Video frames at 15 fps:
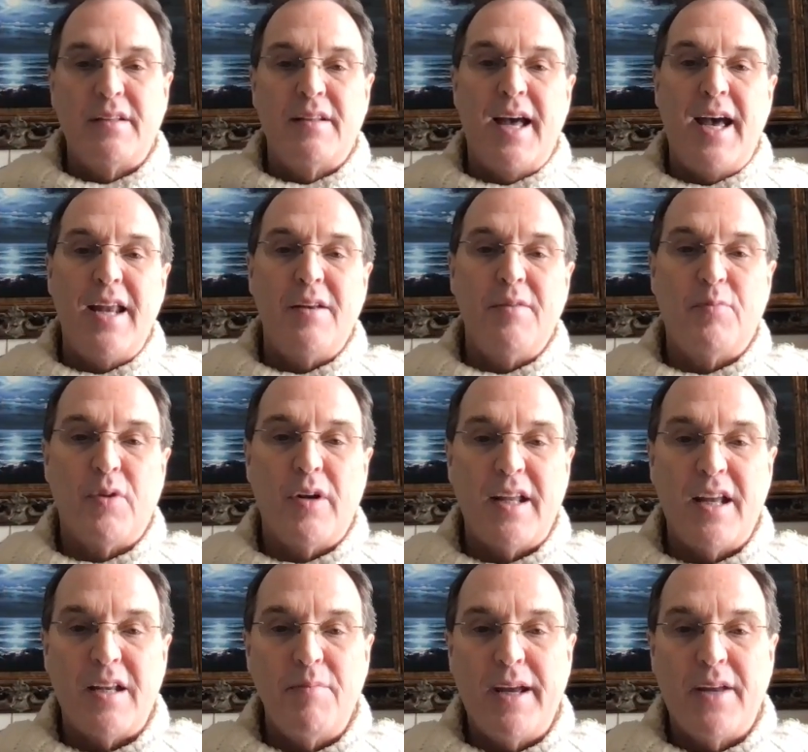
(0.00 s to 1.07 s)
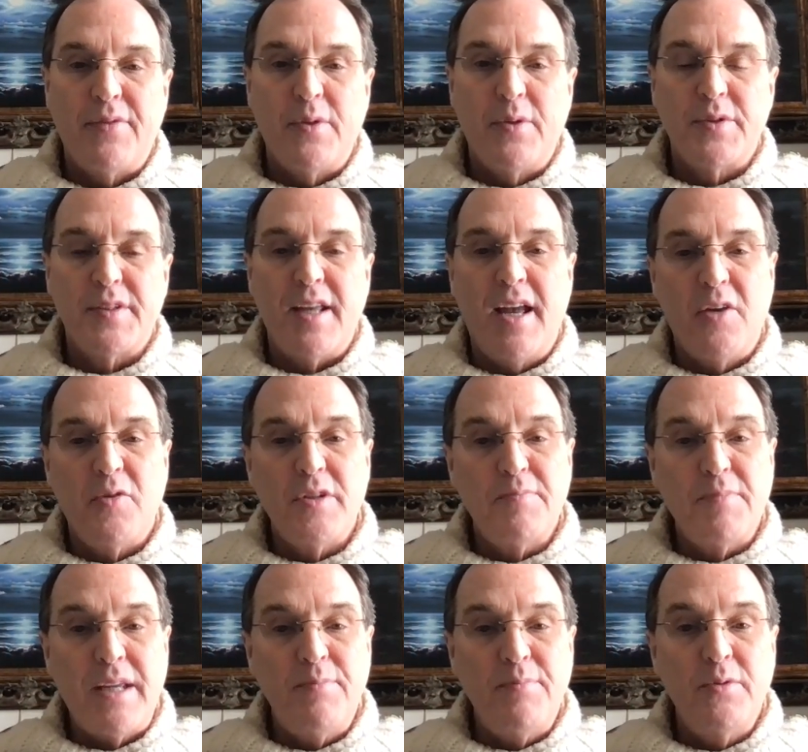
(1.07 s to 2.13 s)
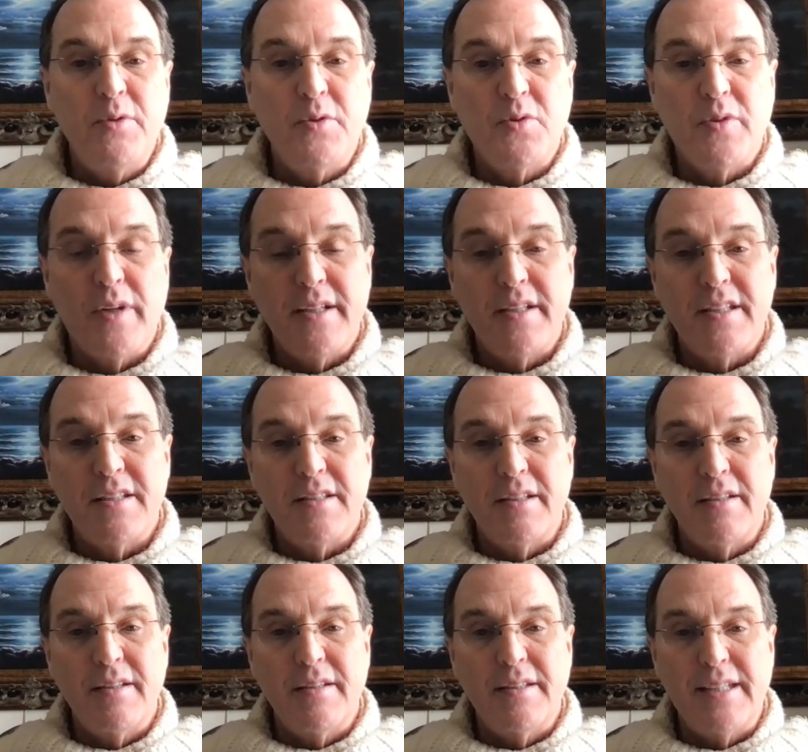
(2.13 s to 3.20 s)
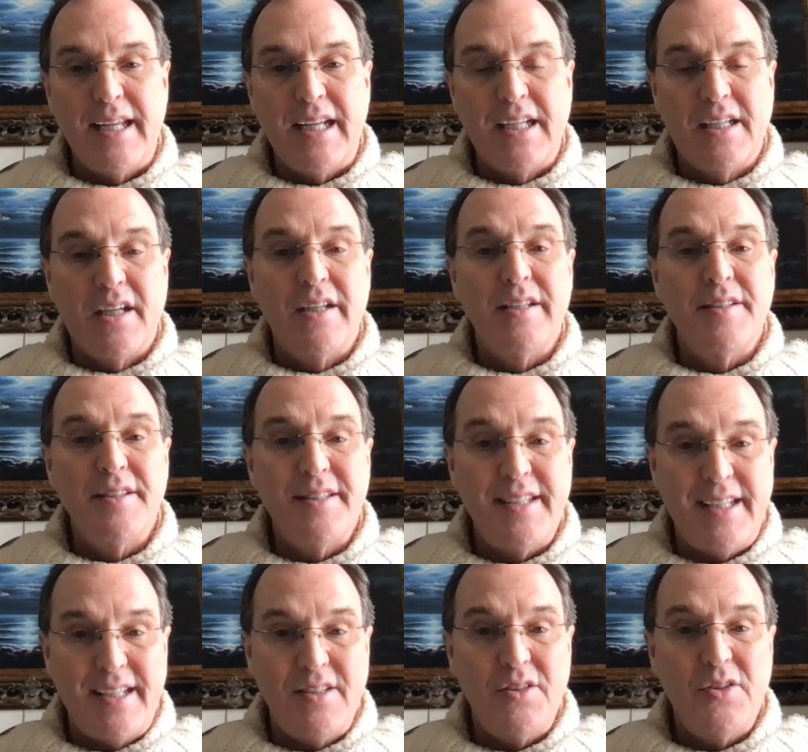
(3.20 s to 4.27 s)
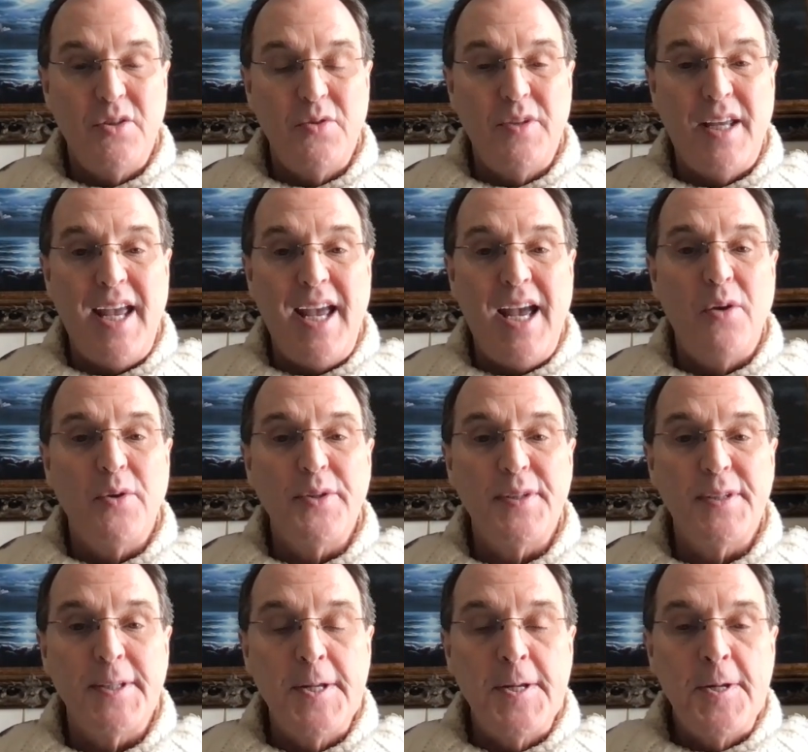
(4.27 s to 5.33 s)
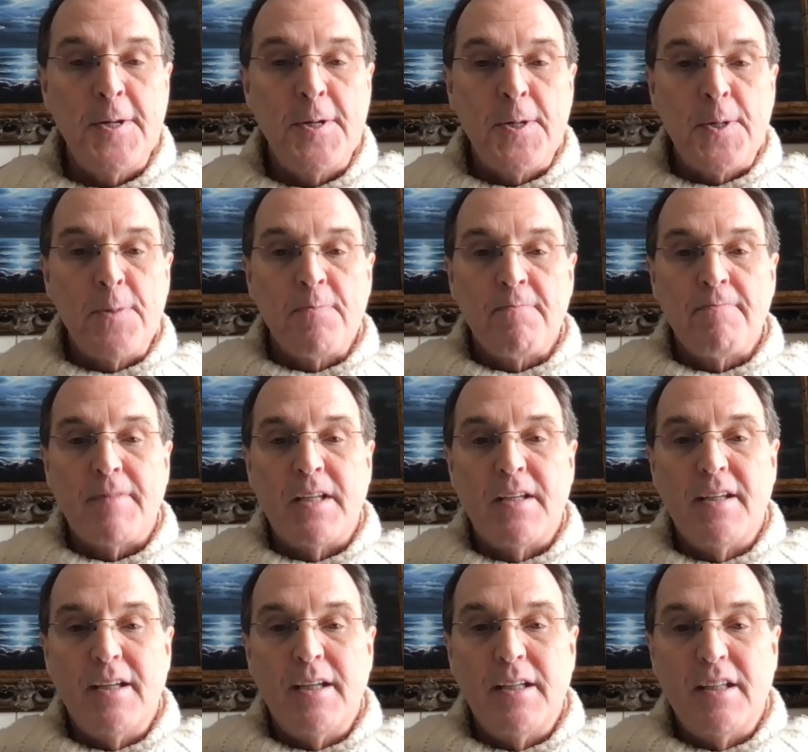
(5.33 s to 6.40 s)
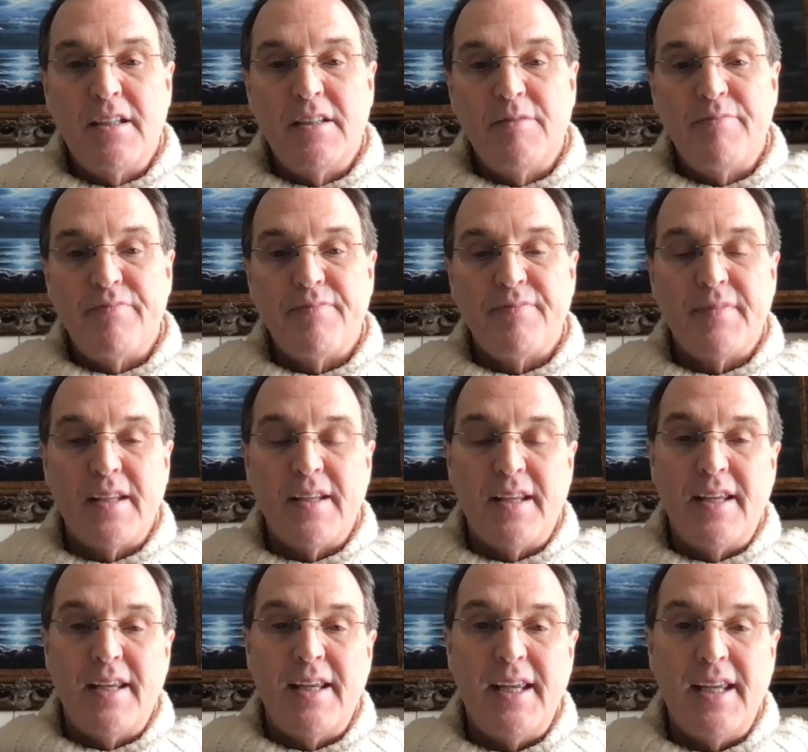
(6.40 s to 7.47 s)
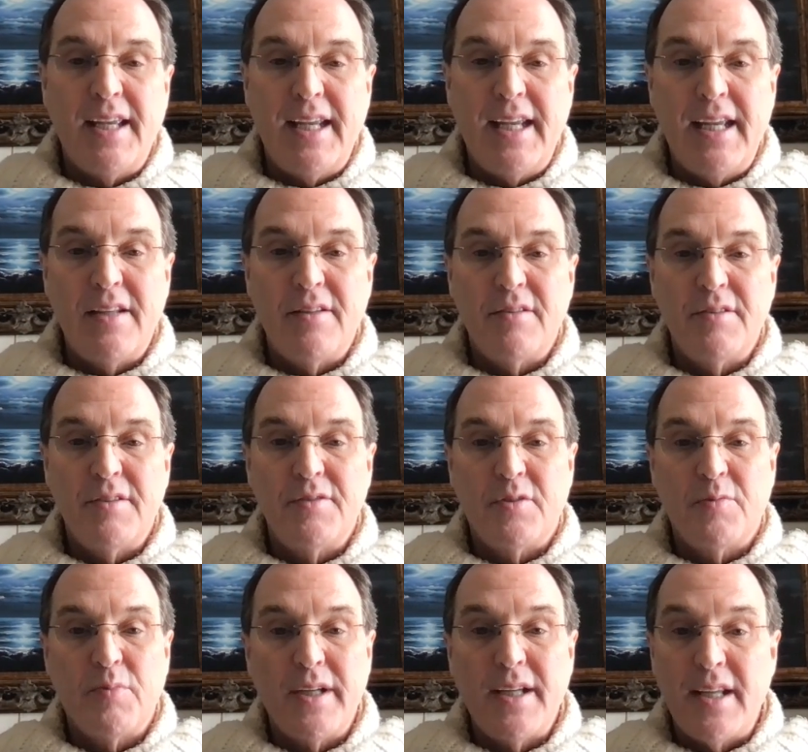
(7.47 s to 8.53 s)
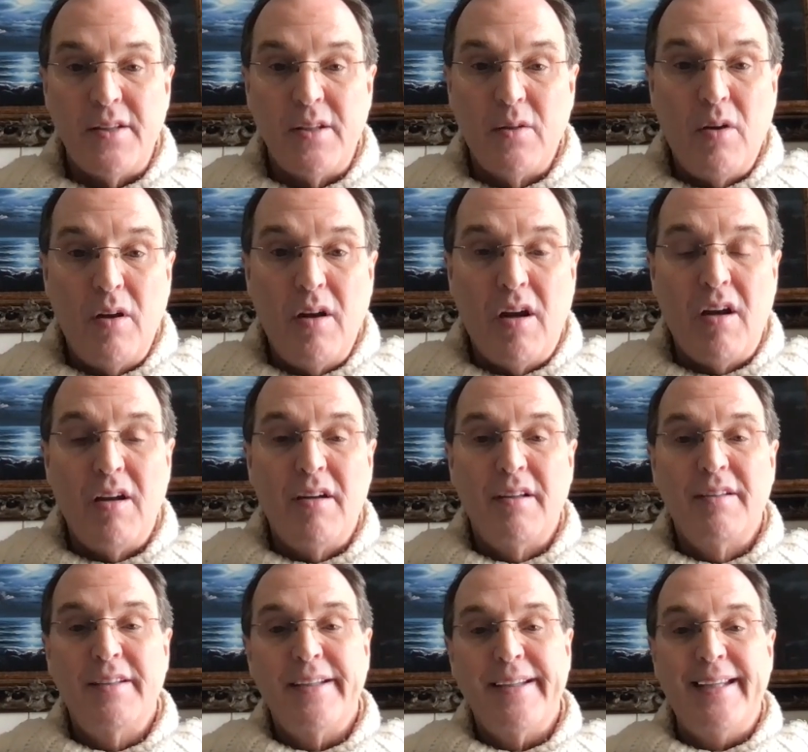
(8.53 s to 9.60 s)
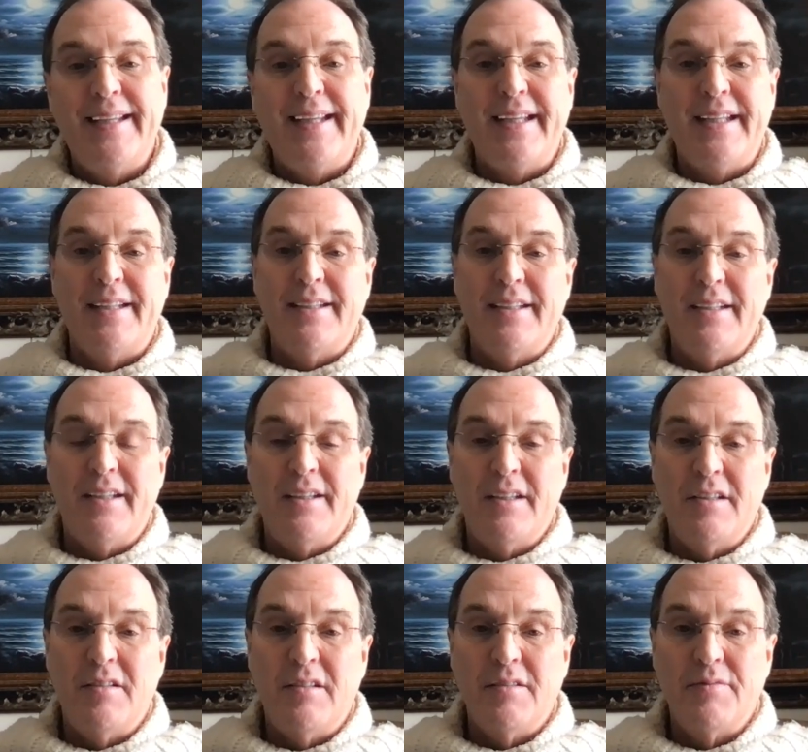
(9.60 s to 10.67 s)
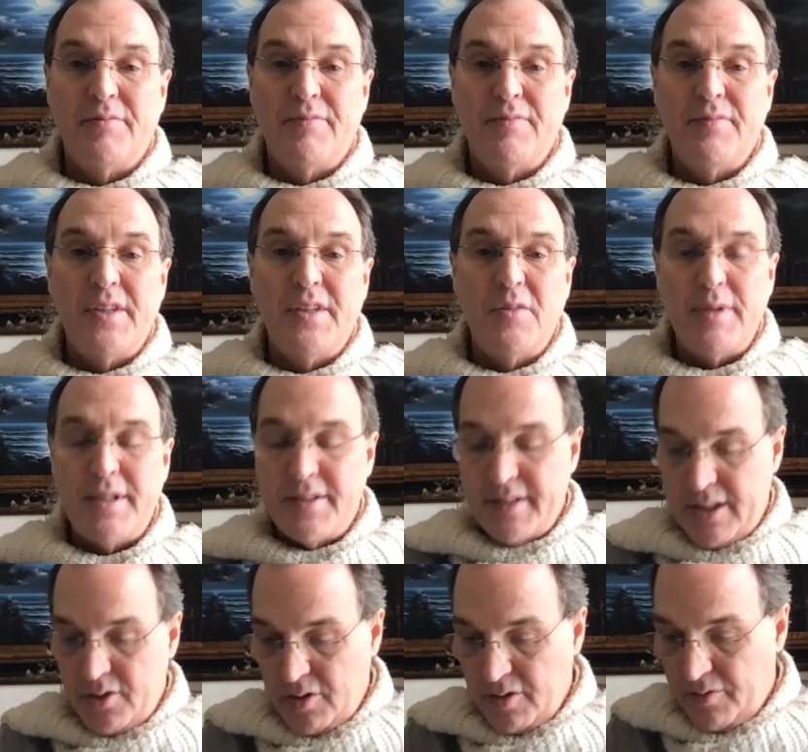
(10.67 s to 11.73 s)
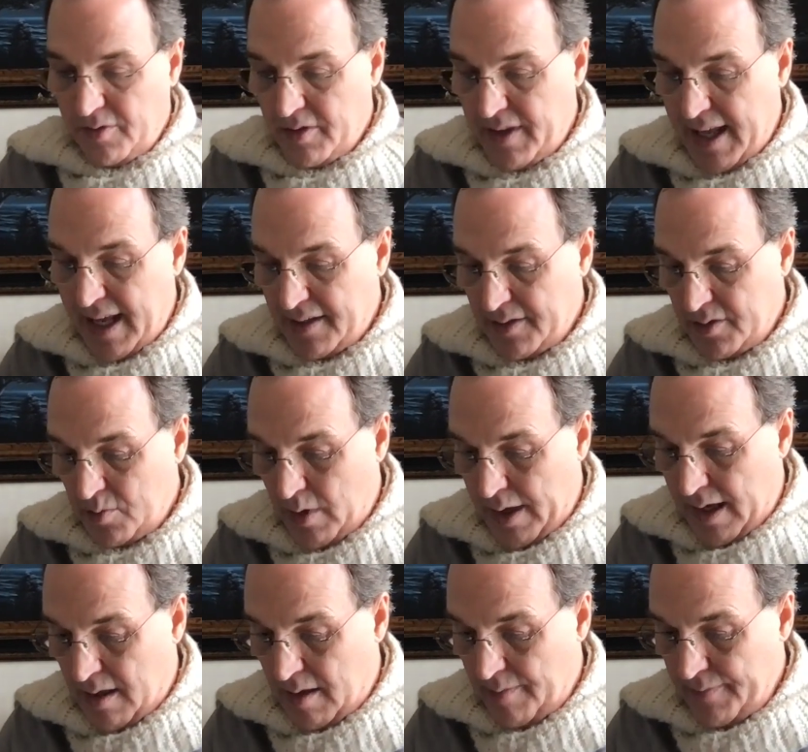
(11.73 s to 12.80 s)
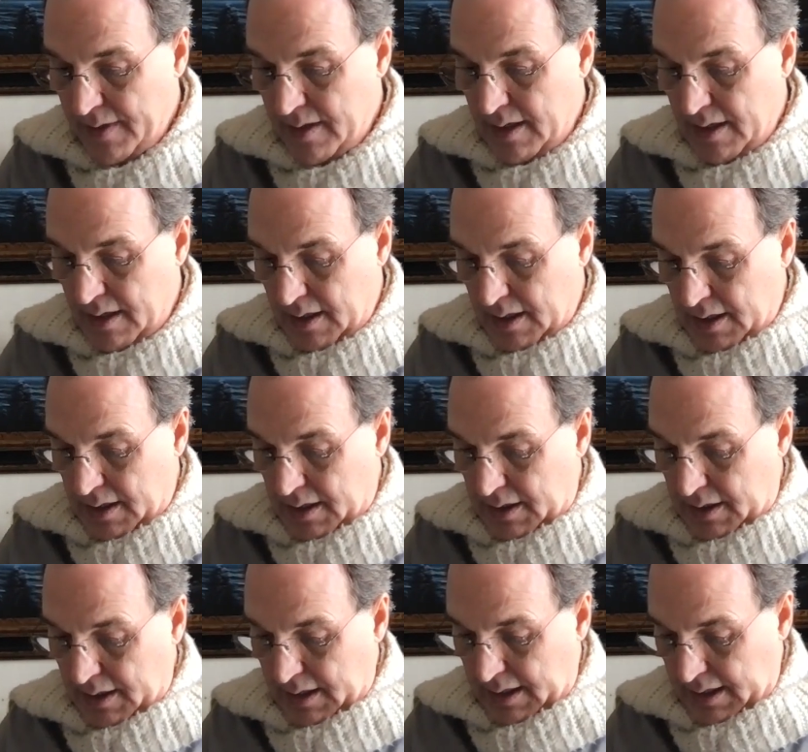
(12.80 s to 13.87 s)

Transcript: and so there's going to be a lot brought out about those Congress people who tried to take guns into the House, um, and they're breaking the law, and they'll be censured for that as well.